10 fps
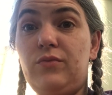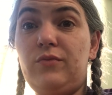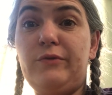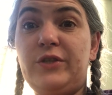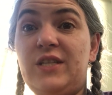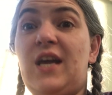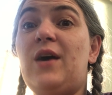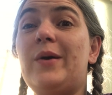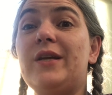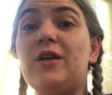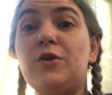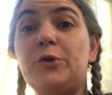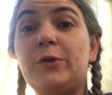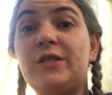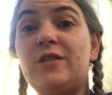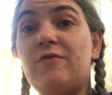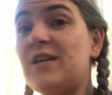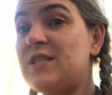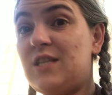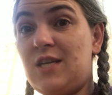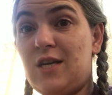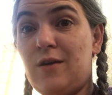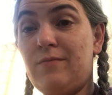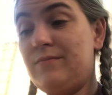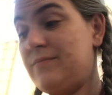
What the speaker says: we'll see how it goes the rest of the year.